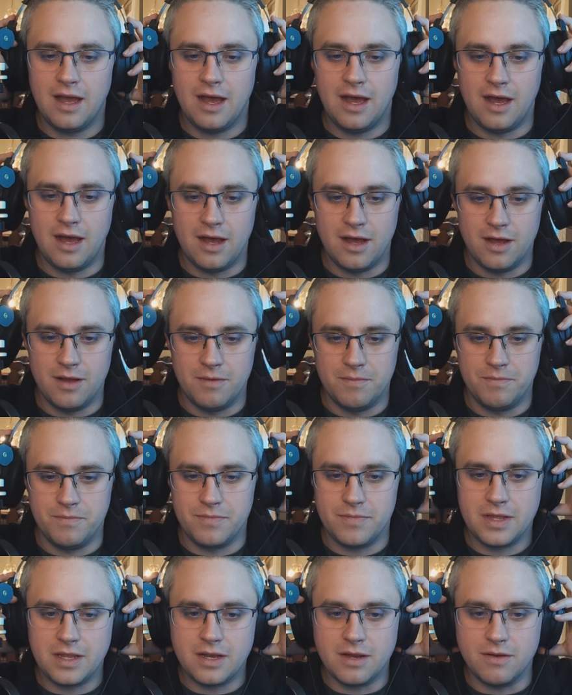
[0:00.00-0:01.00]

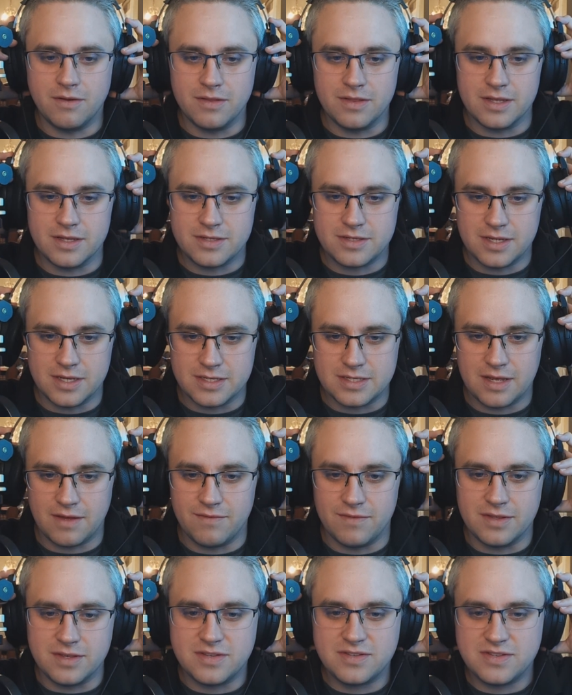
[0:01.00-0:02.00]
And this does
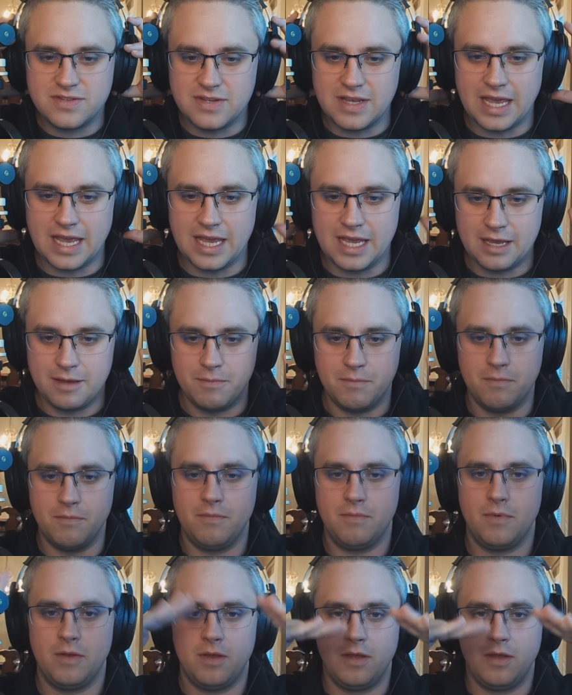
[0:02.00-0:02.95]
have the same